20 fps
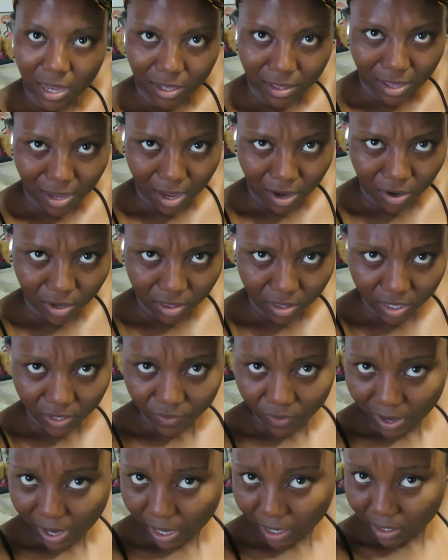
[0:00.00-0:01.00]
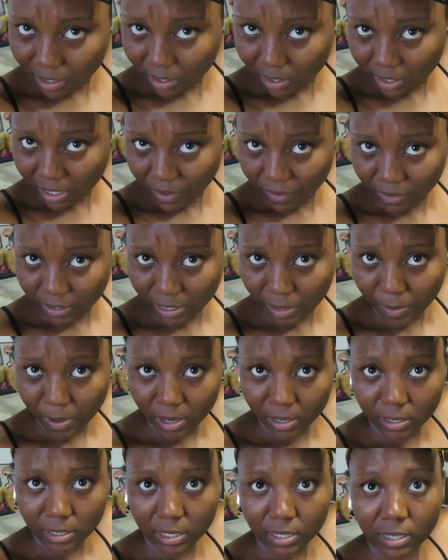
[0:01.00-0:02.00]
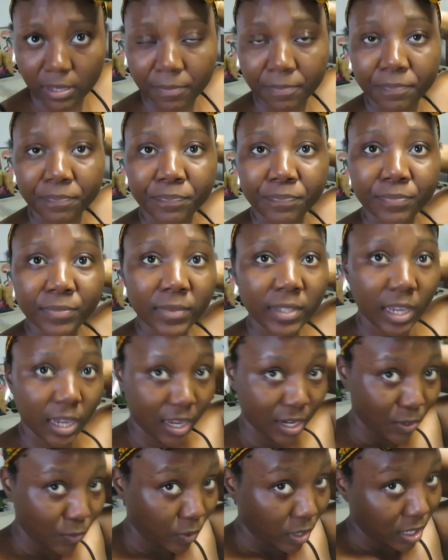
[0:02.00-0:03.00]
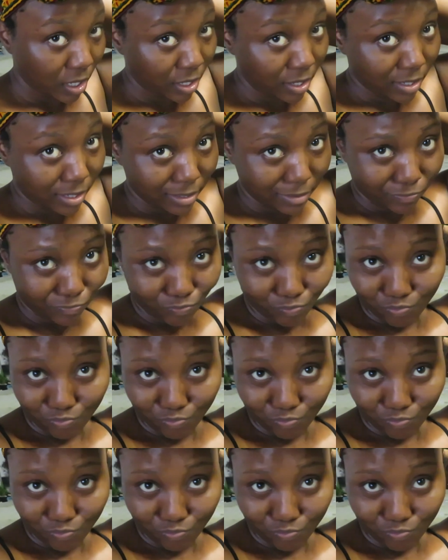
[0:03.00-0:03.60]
I think I got this for like 70 bucks. Anyway, look.